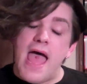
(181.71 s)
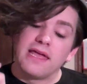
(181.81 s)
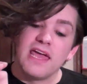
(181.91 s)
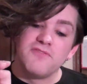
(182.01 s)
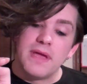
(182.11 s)

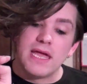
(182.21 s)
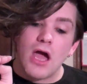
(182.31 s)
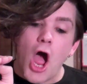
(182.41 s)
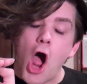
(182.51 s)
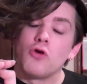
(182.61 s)
and give me
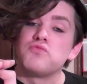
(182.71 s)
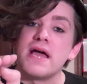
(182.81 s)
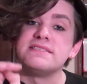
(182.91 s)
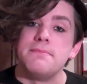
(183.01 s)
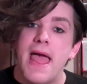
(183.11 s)
a
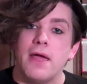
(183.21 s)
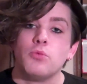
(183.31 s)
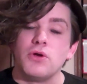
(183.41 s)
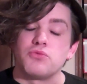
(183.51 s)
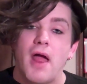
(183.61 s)
resume
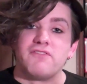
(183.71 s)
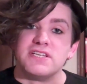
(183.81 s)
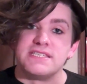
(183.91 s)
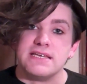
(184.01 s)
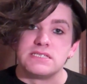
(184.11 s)
with
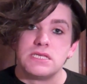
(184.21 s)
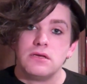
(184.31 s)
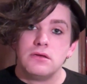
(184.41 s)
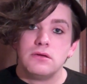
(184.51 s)
references